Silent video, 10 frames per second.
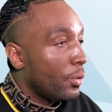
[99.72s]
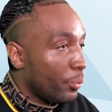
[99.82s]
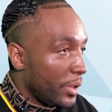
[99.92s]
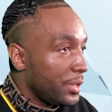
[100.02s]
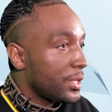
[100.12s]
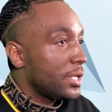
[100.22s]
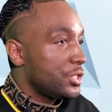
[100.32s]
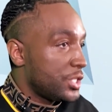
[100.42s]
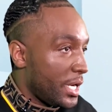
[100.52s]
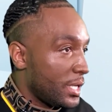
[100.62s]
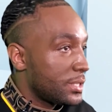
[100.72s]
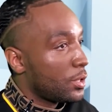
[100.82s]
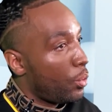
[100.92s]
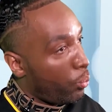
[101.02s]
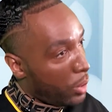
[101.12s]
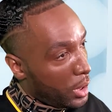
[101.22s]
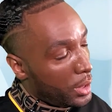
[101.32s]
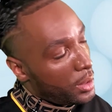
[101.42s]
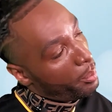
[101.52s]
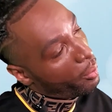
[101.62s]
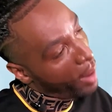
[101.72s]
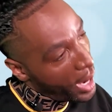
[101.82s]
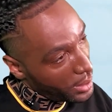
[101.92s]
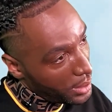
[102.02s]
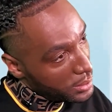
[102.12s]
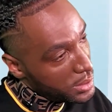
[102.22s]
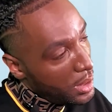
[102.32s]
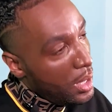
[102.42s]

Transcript: with just one product.